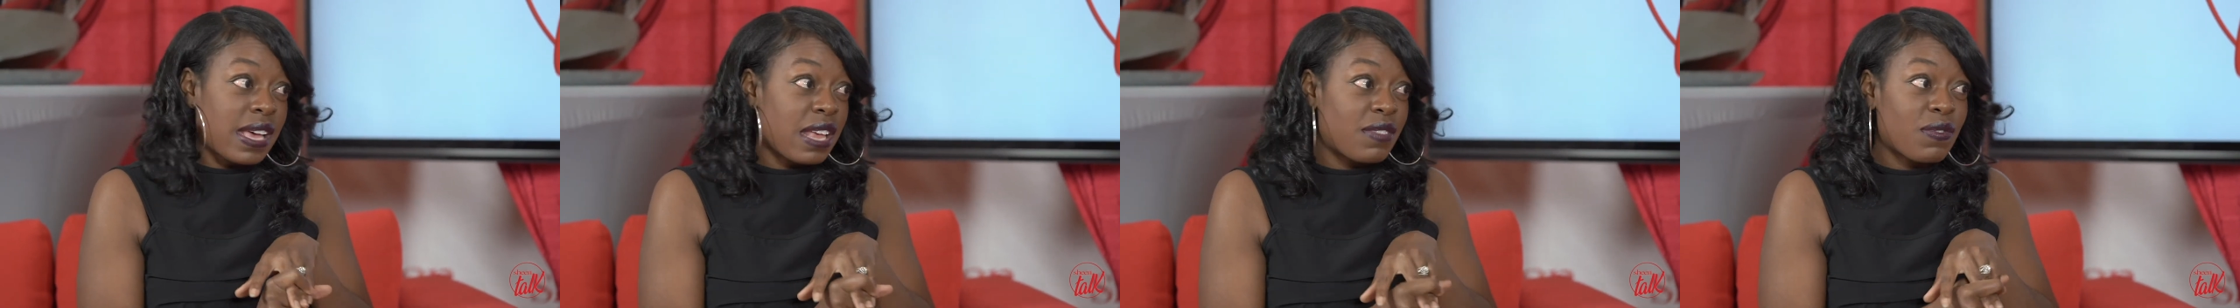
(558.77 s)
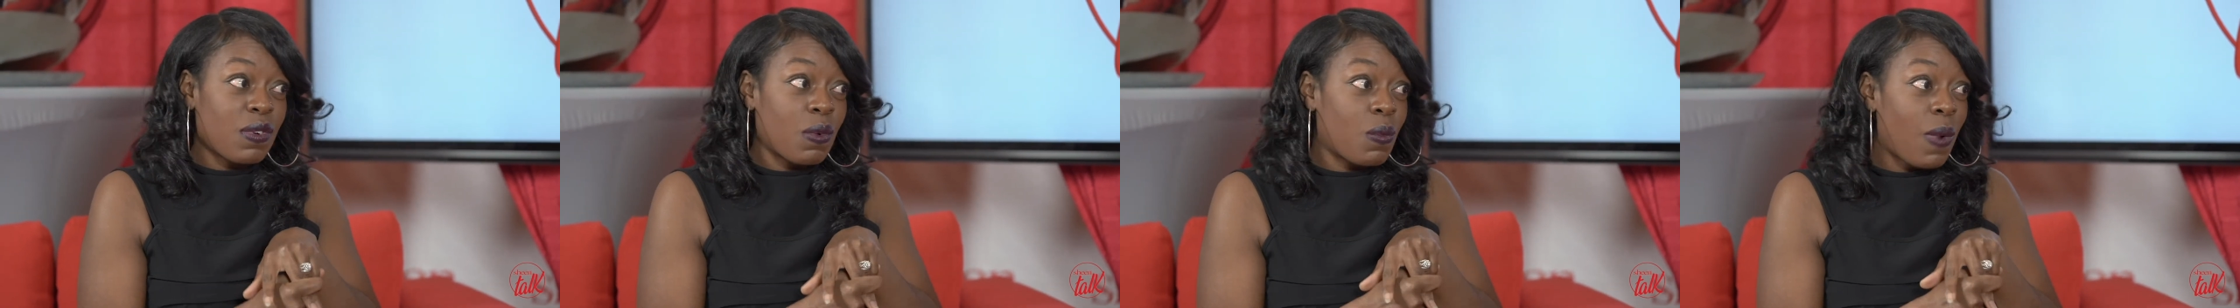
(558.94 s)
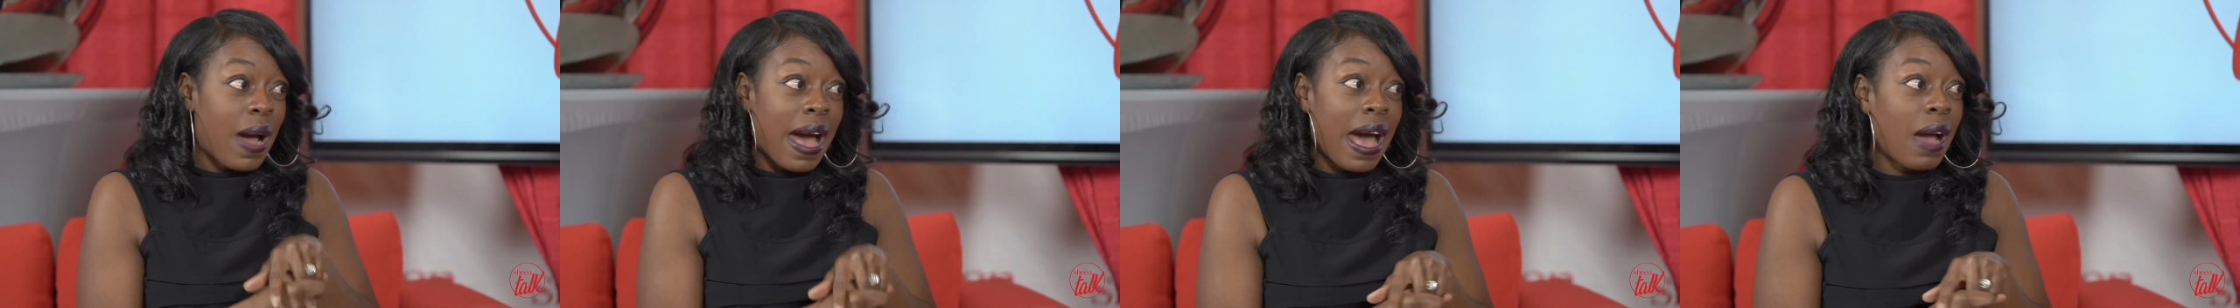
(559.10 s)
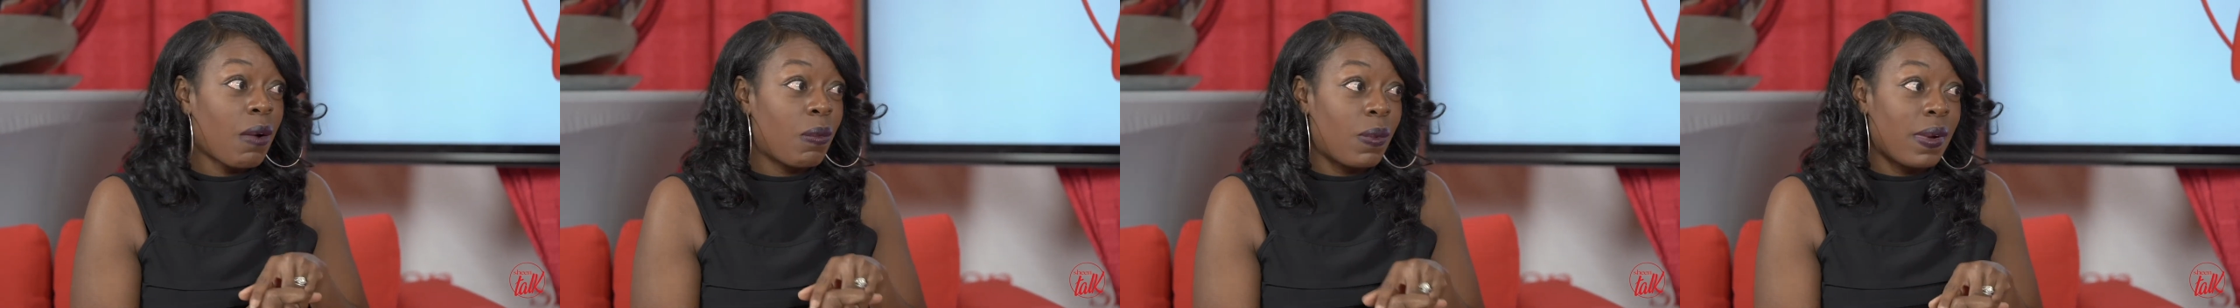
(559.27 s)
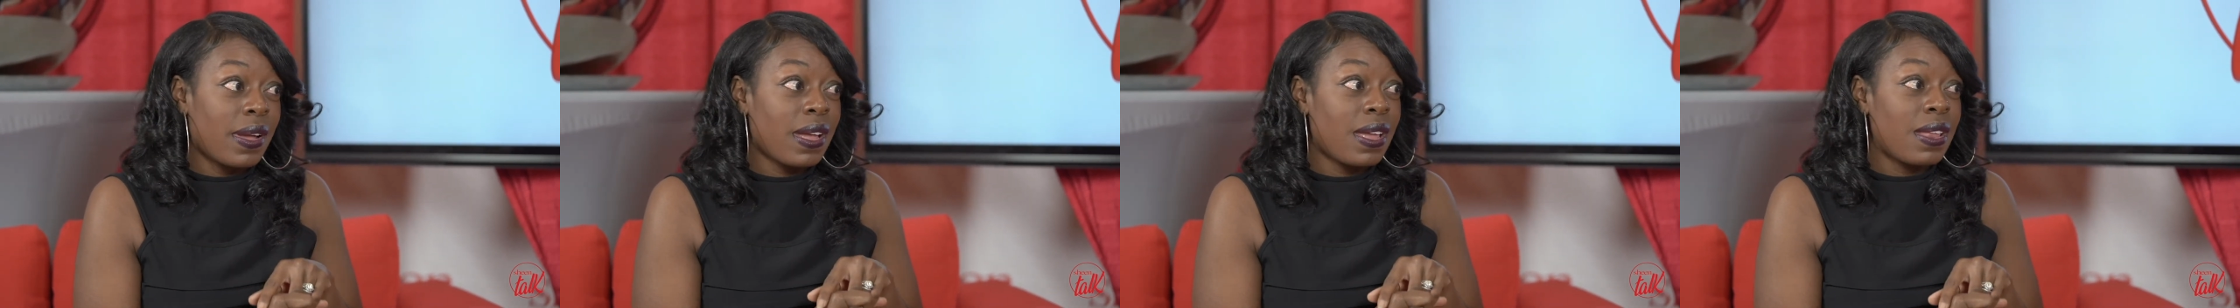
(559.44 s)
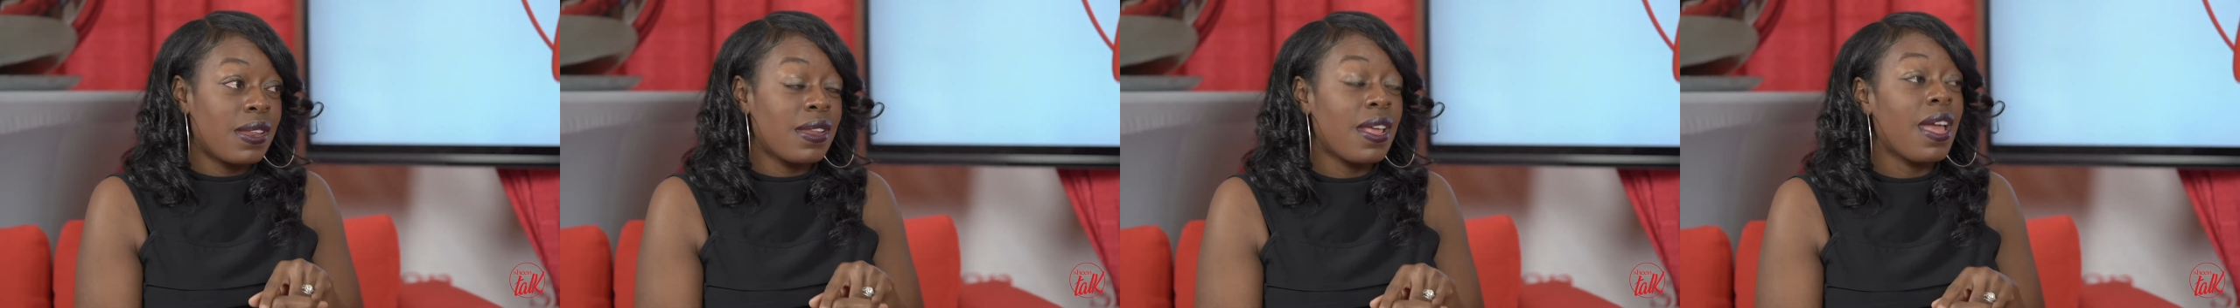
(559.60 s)
as for why I
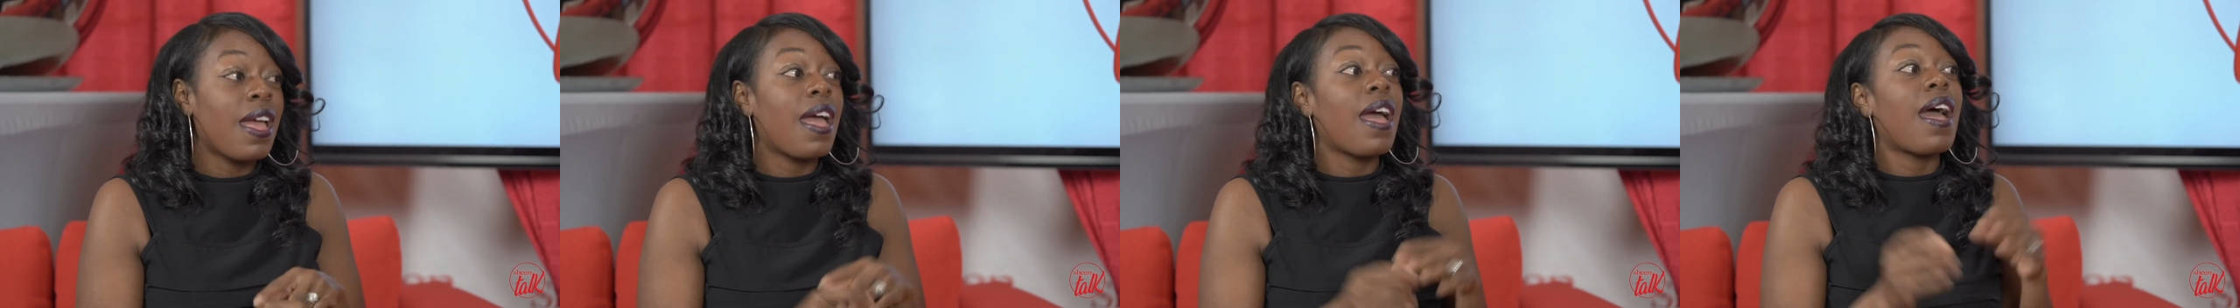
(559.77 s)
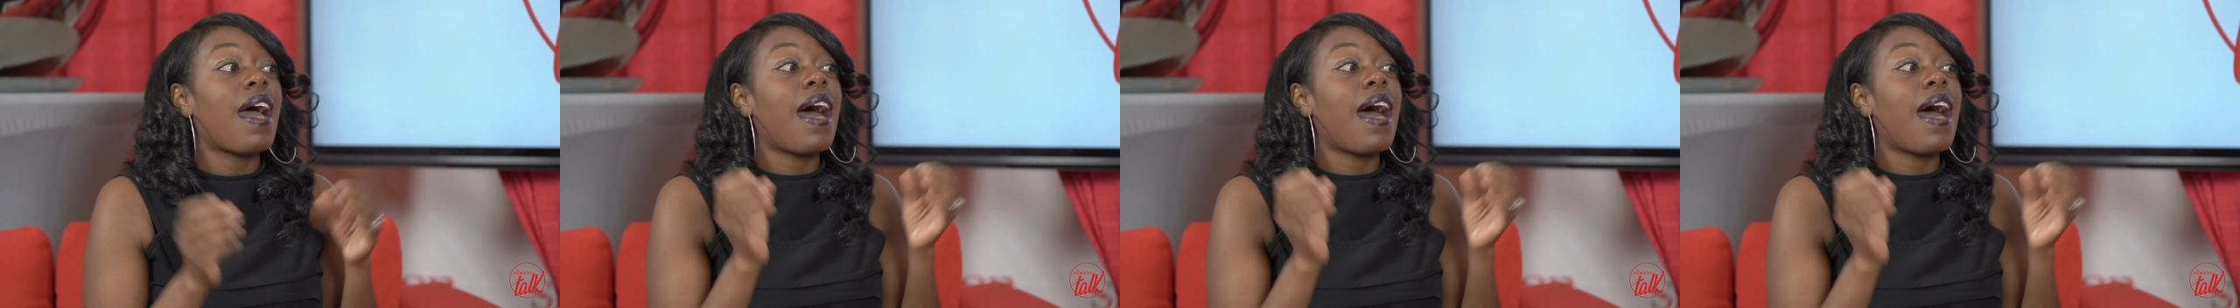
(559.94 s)
wouldn't.